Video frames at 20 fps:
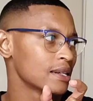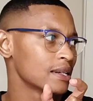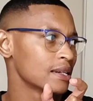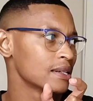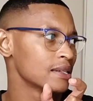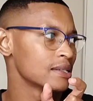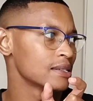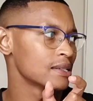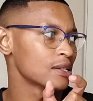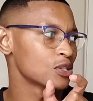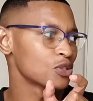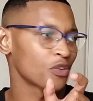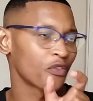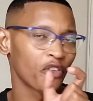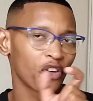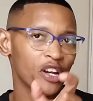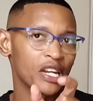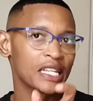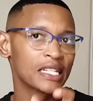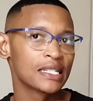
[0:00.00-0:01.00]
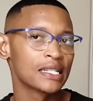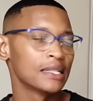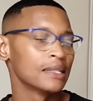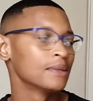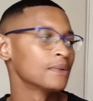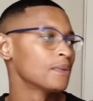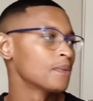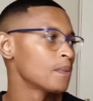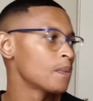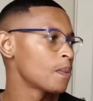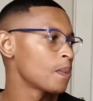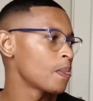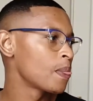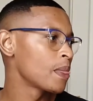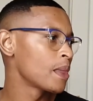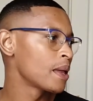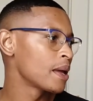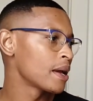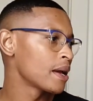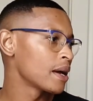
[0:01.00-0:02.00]
is sovereignty.
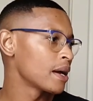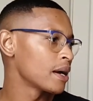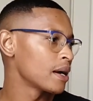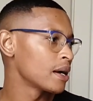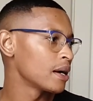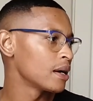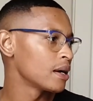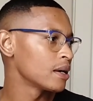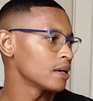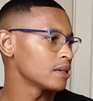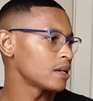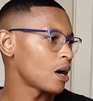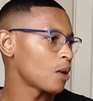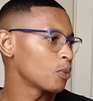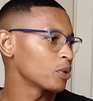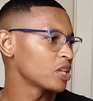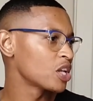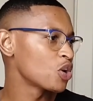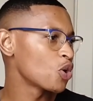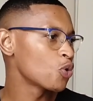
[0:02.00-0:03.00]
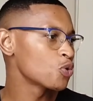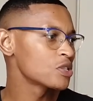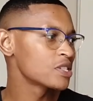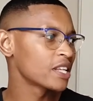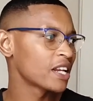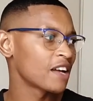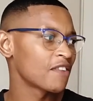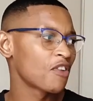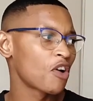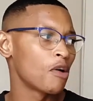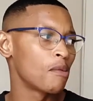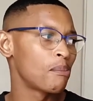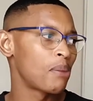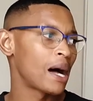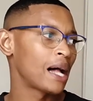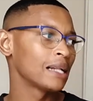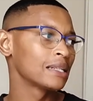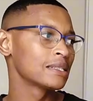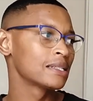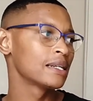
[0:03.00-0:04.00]
Now with the notes that I've
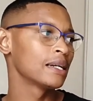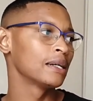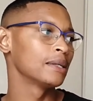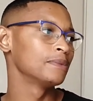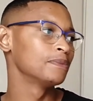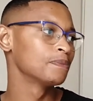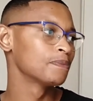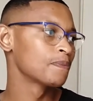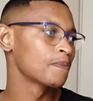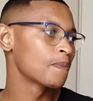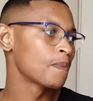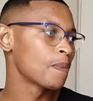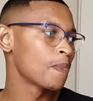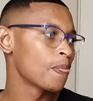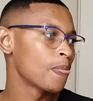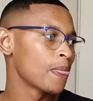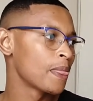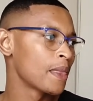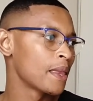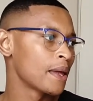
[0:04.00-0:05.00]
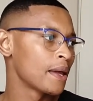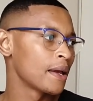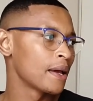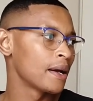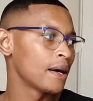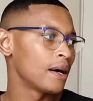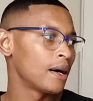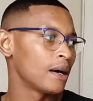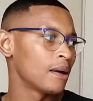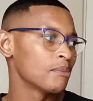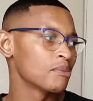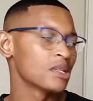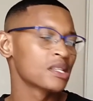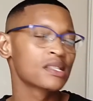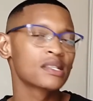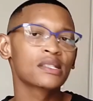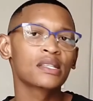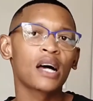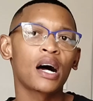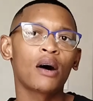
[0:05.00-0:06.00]
compiled here, this
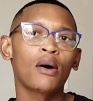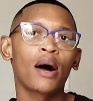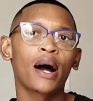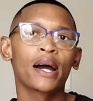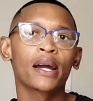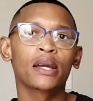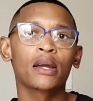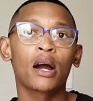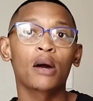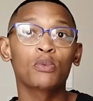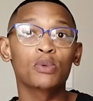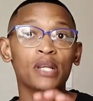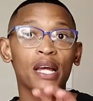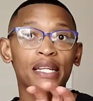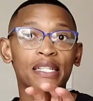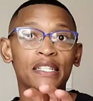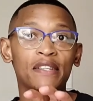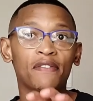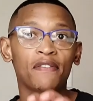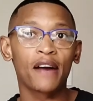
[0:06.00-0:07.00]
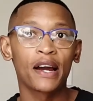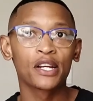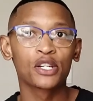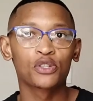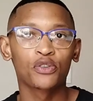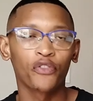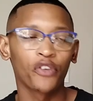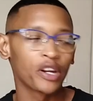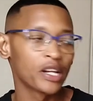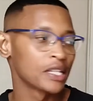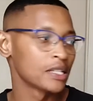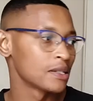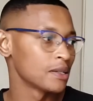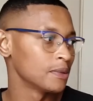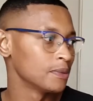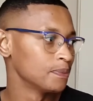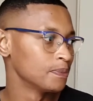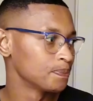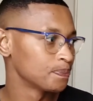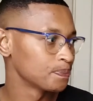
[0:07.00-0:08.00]
is how I define
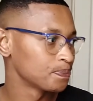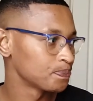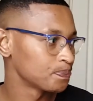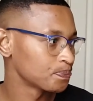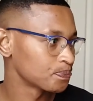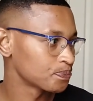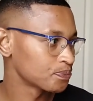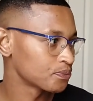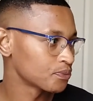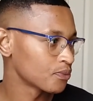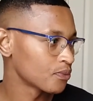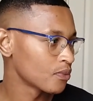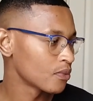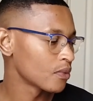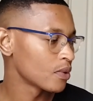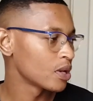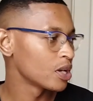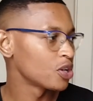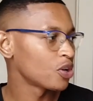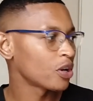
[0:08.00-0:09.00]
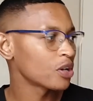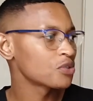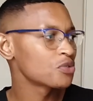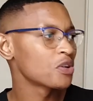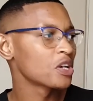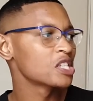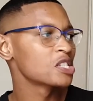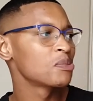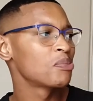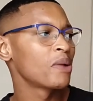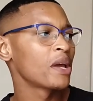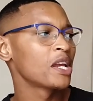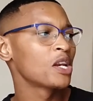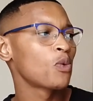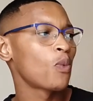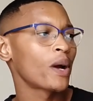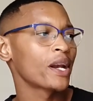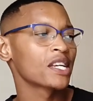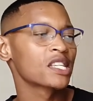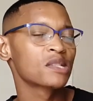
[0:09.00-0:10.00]
sovereignty. In order to explain
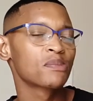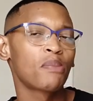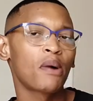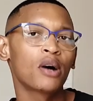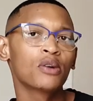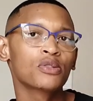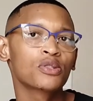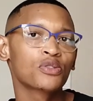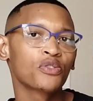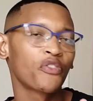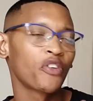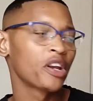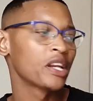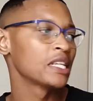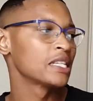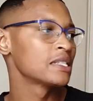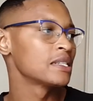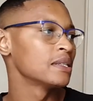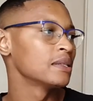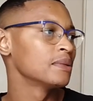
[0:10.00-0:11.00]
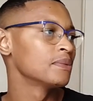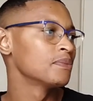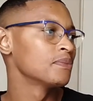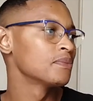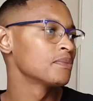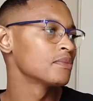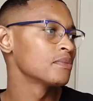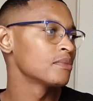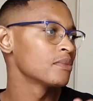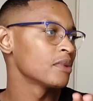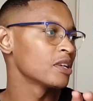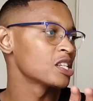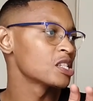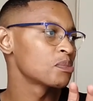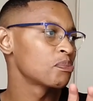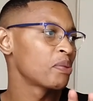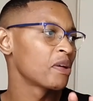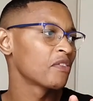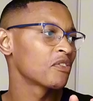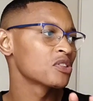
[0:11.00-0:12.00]
what expands sovereignty, it is
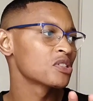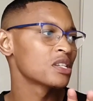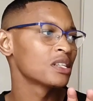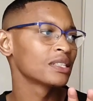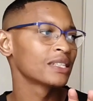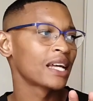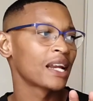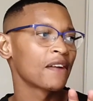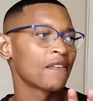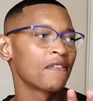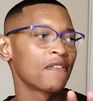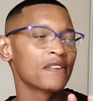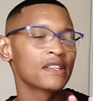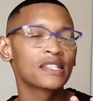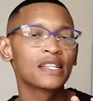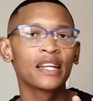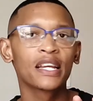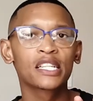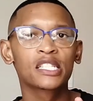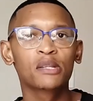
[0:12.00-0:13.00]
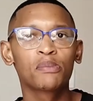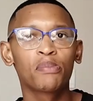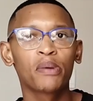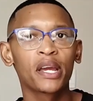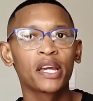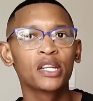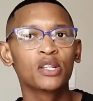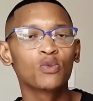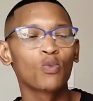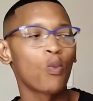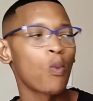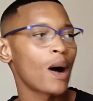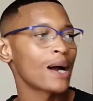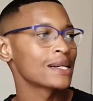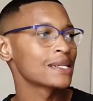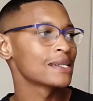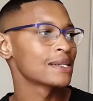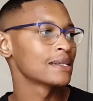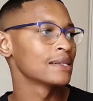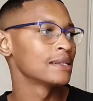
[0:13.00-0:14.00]
pivotal that I firstly explain
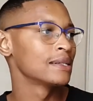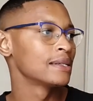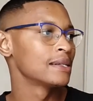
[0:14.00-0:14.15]
what